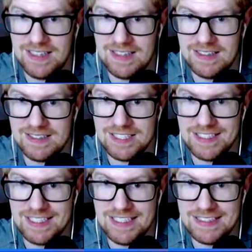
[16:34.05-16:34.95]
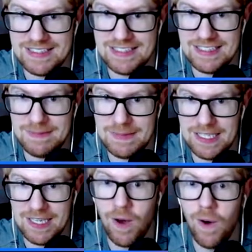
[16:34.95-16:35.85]
Oh, she can't see
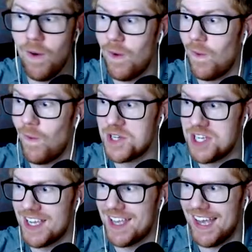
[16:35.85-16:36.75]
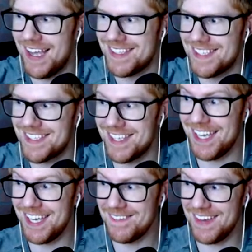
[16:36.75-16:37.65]
me. Oh, she can't
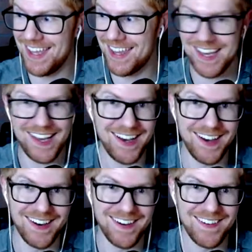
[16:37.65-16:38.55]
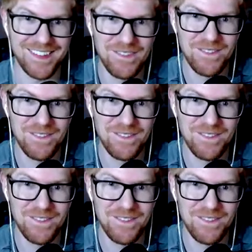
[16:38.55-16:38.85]
see me though.